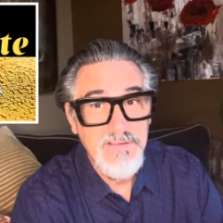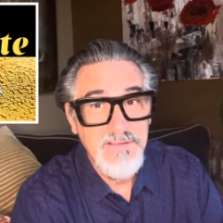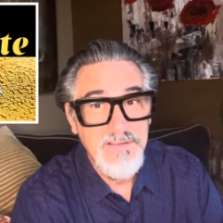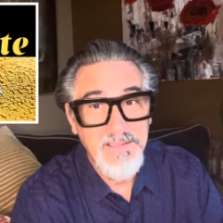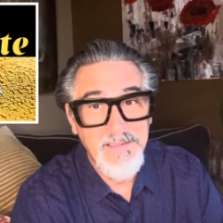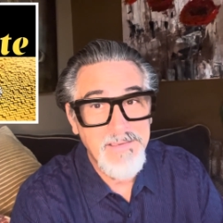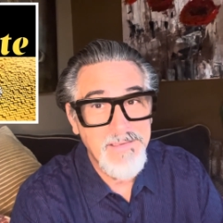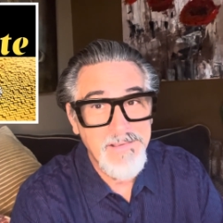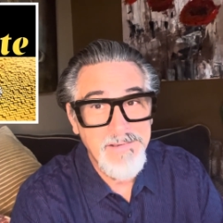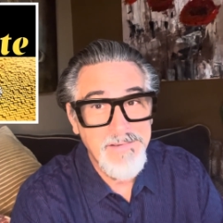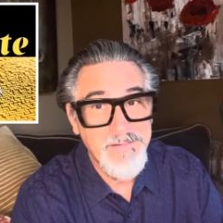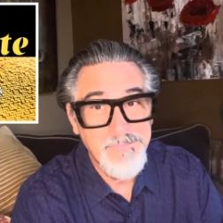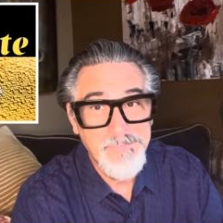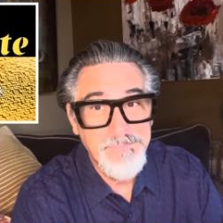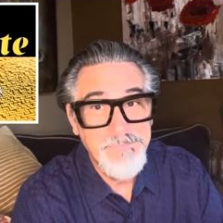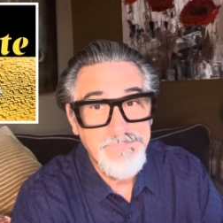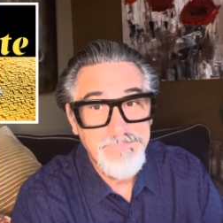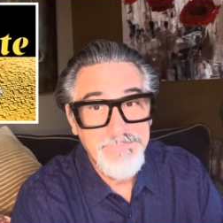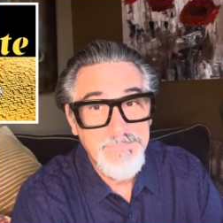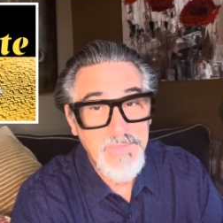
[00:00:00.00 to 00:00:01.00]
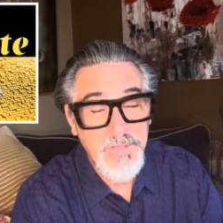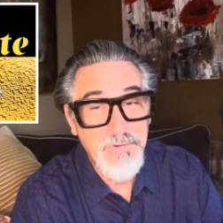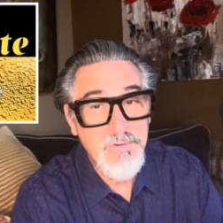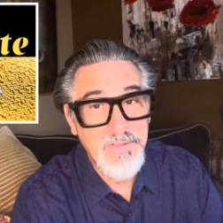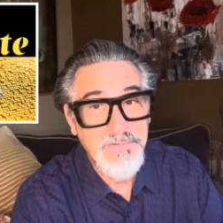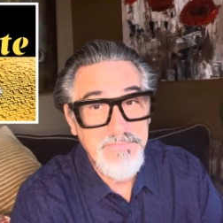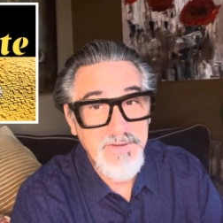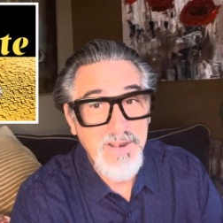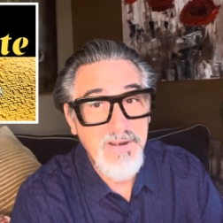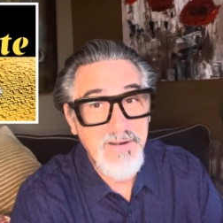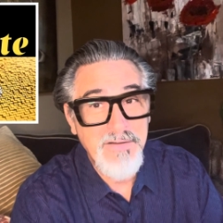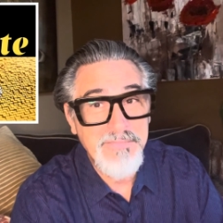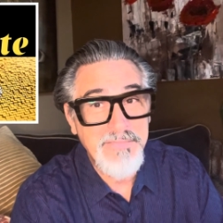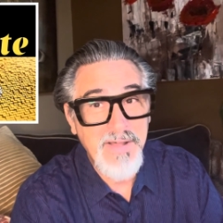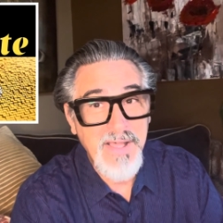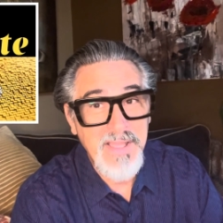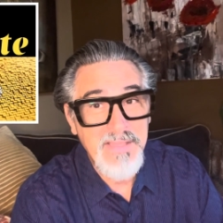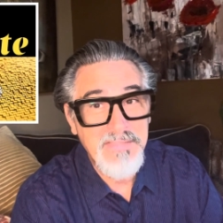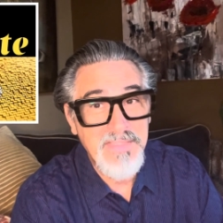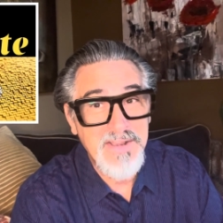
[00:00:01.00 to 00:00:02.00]
And you can
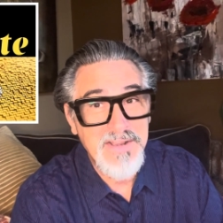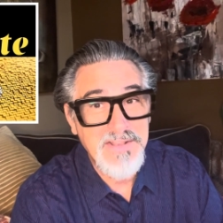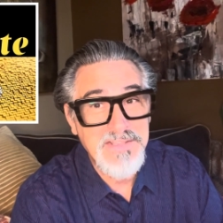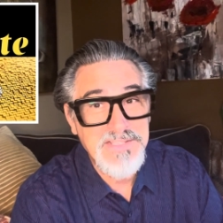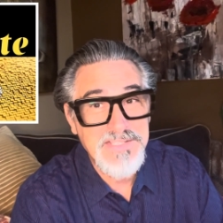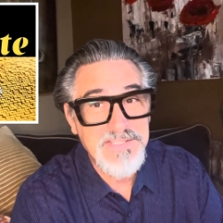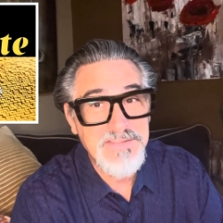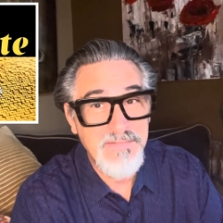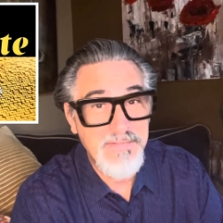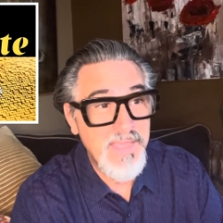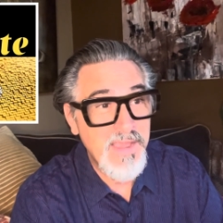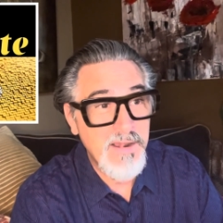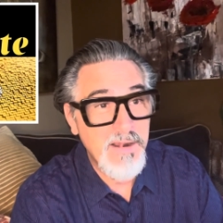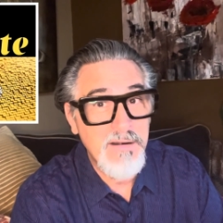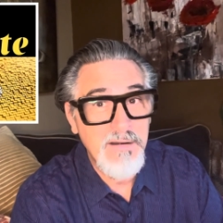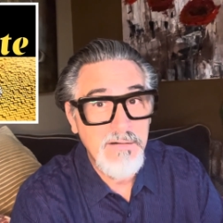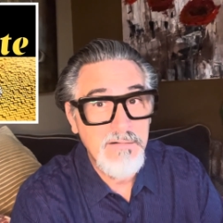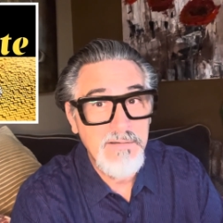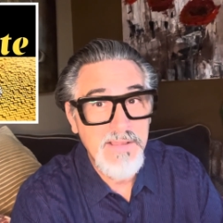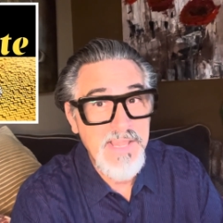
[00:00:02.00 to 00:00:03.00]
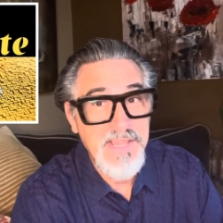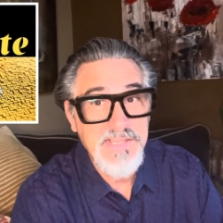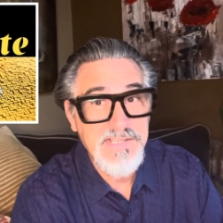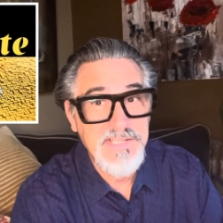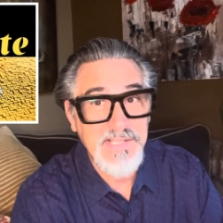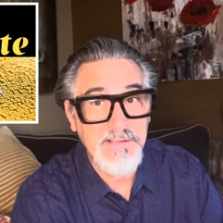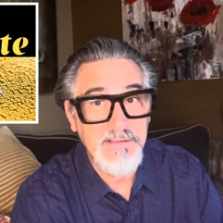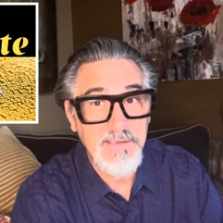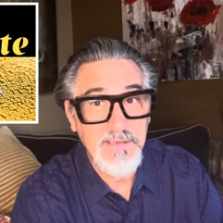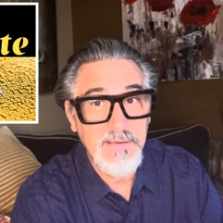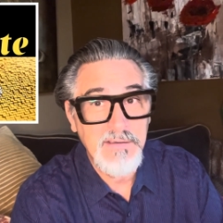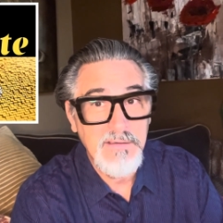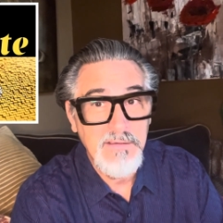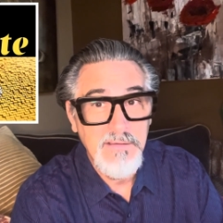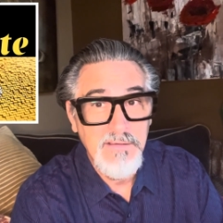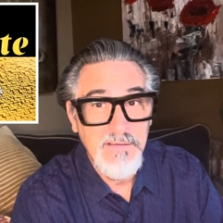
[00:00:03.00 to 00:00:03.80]
verify that it's there easily.